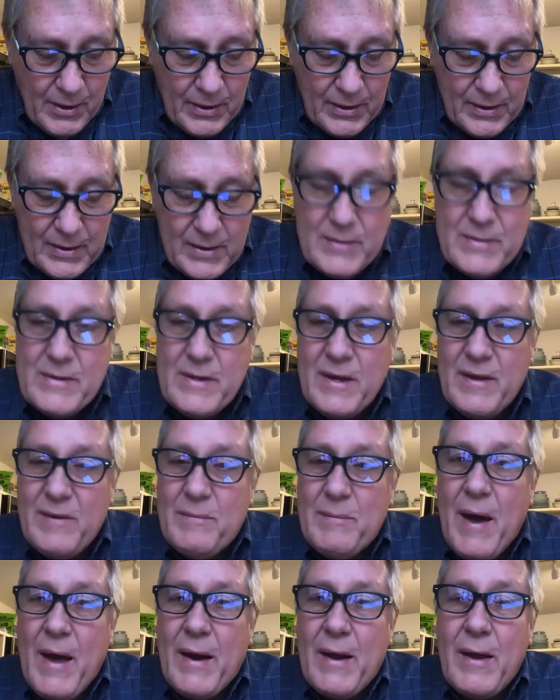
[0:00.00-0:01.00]
Leader Steve
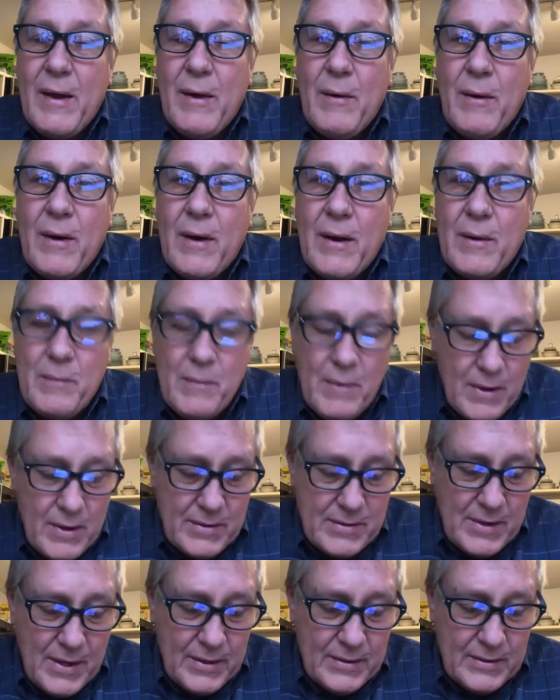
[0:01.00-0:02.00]
Matteo. And I
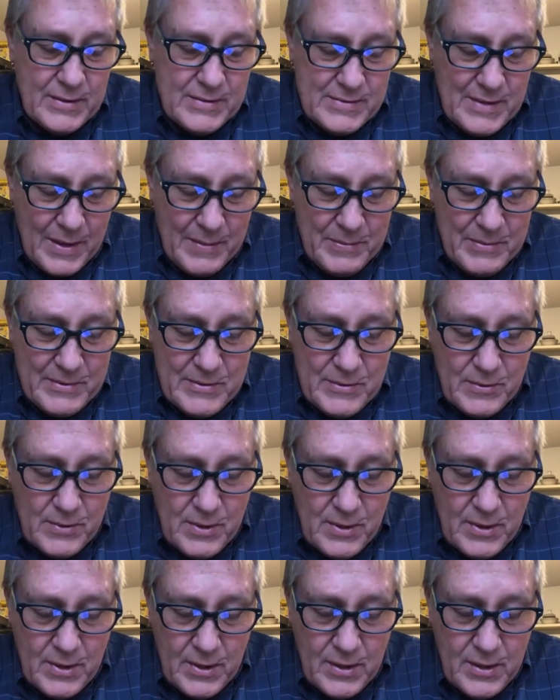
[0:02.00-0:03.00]
want to take this
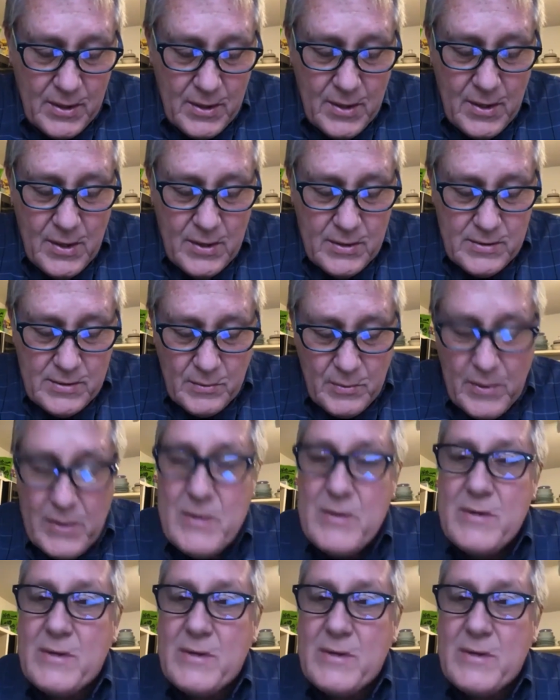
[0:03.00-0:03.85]
opportunity to wish